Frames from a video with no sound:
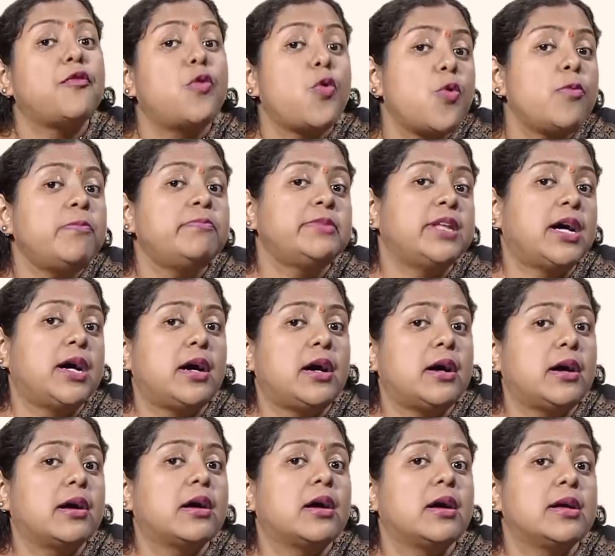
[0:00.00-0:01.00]
whom
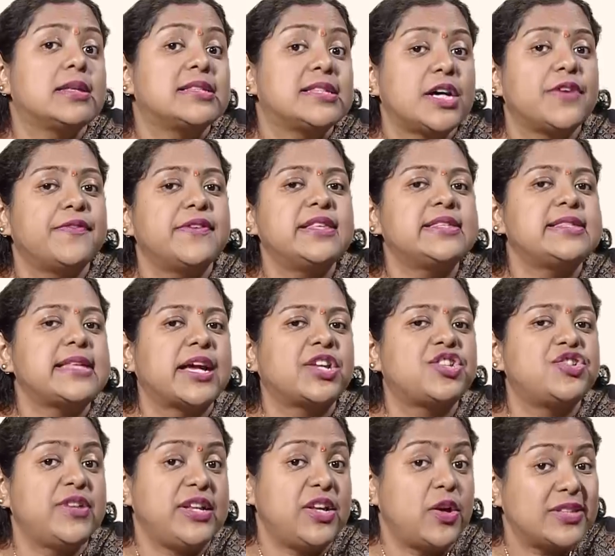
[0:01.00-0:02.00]
the servants
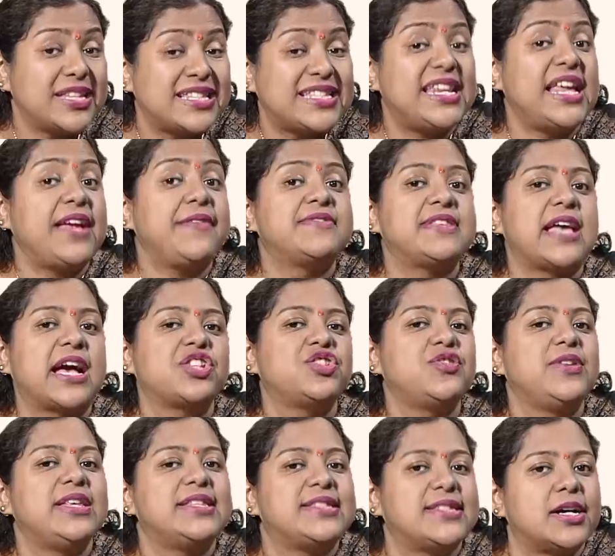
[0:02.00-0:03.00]
actually or the slaves
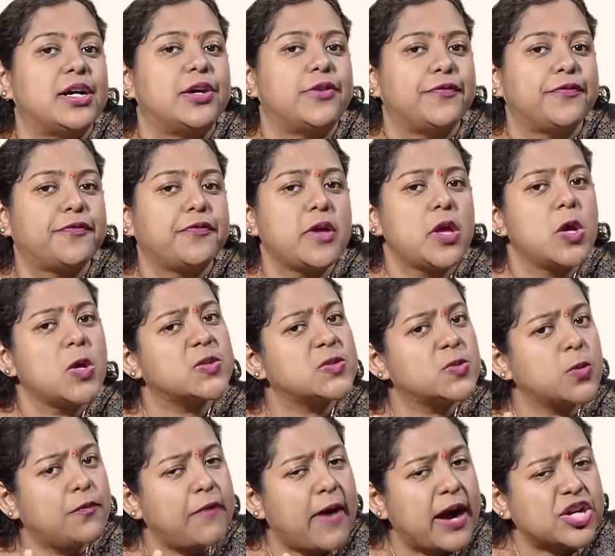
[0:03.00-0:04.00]
actually serve.
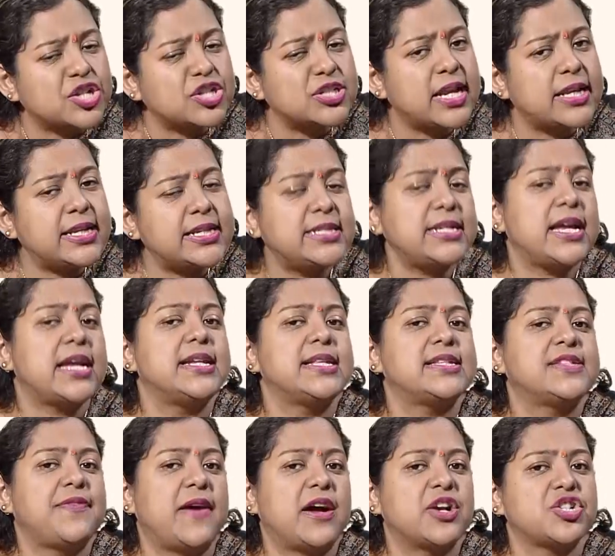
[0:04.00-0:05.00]
So functionality and
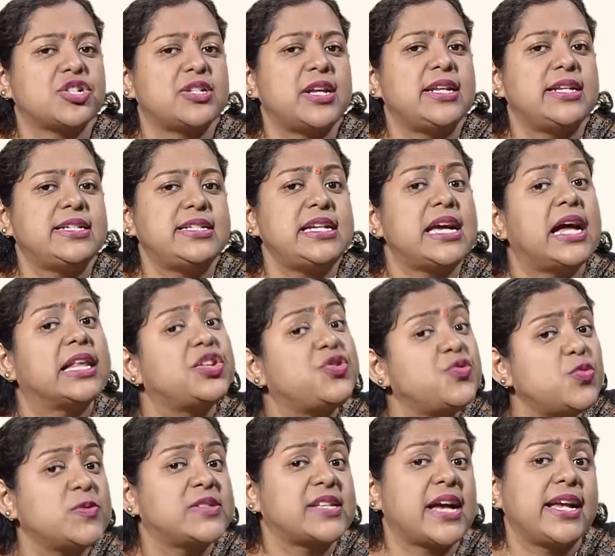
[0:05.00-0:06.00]
dysfunctionality are the
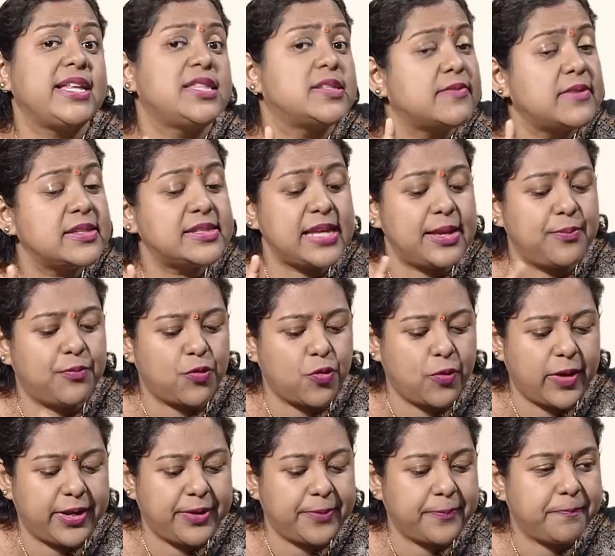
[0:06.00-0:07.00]
two sides of the same
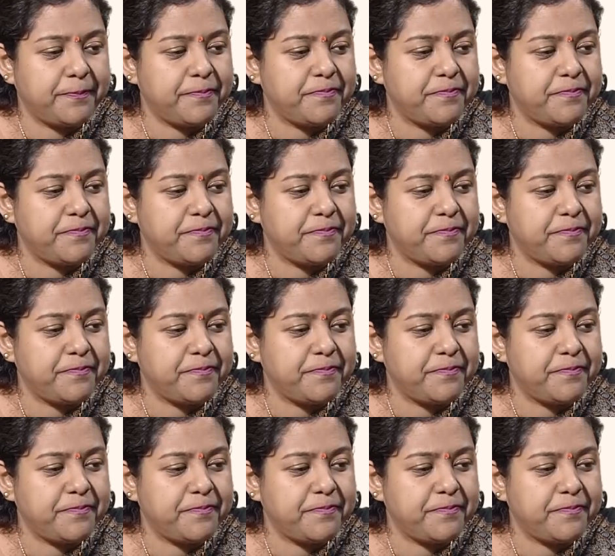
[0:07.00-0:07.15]
coin.